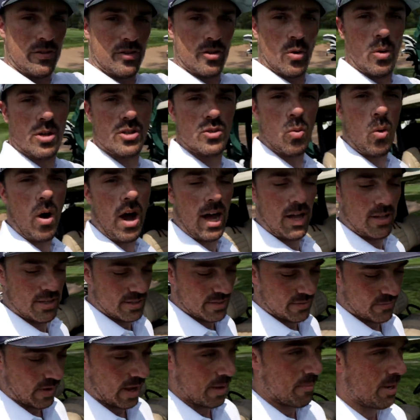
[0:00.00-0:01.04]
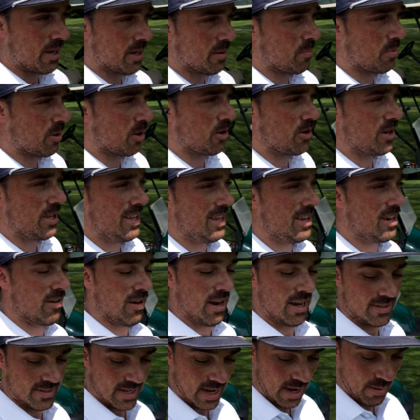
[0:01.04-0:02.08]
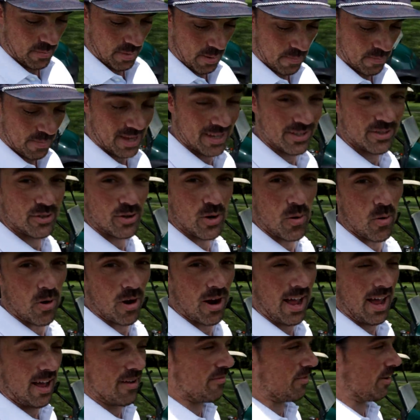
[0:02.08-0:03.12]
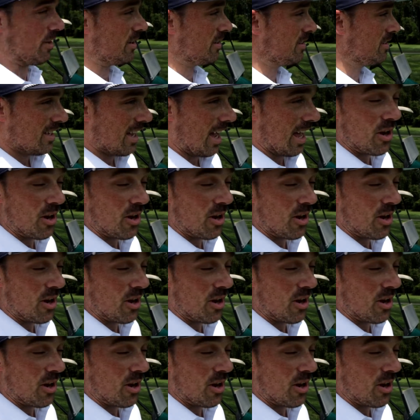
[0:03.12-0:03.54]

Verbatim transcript: So what's wild is if I make a birdie here, I tie my best score ever.